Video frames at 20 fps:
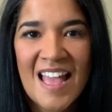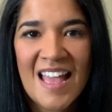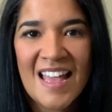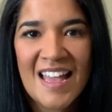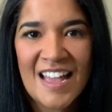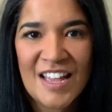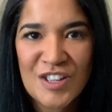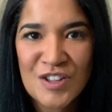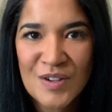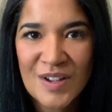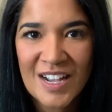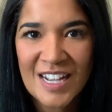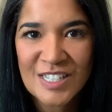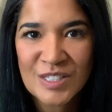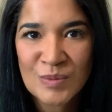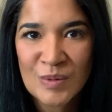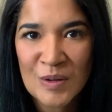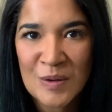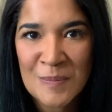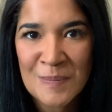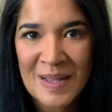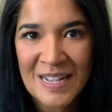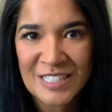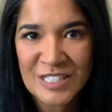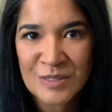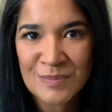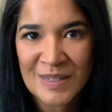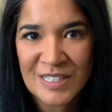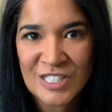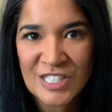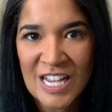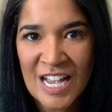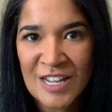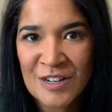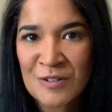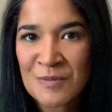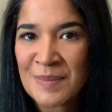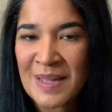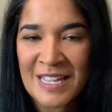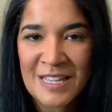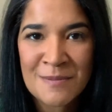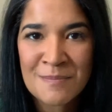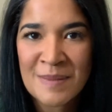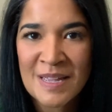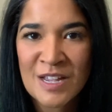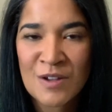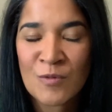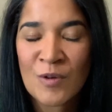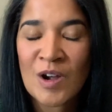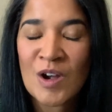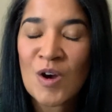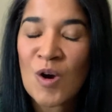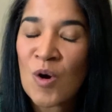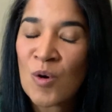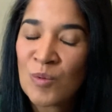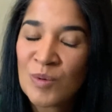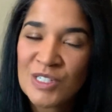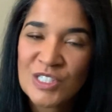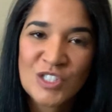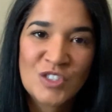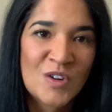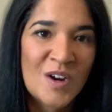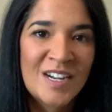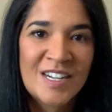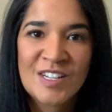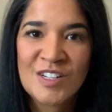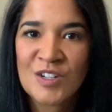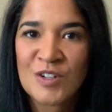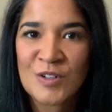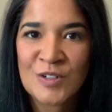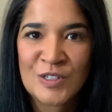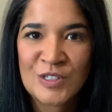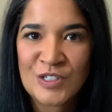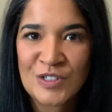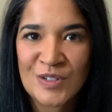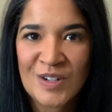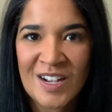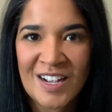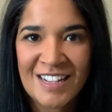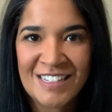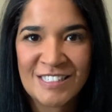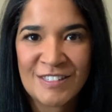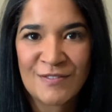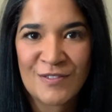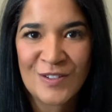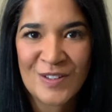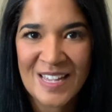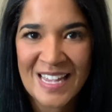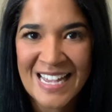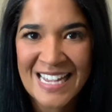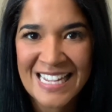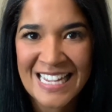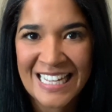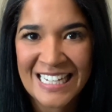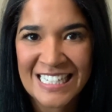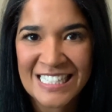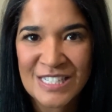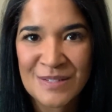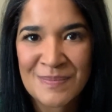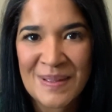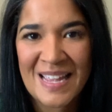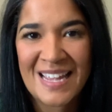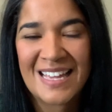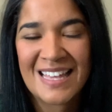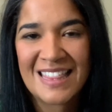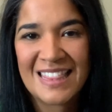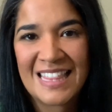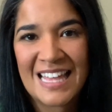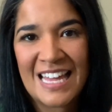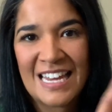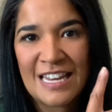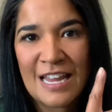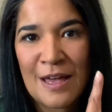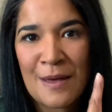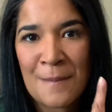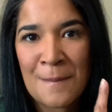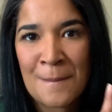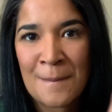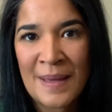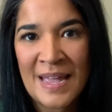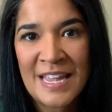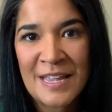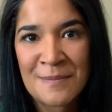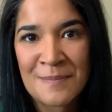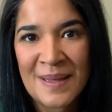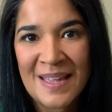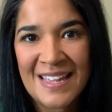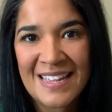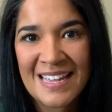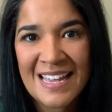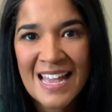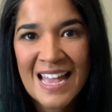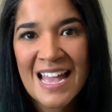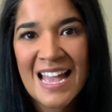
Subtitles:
Hey you guys, welcome back to my channel, Make It Make, where I always try to encourage you guys, if you can't get it to make, then make it make.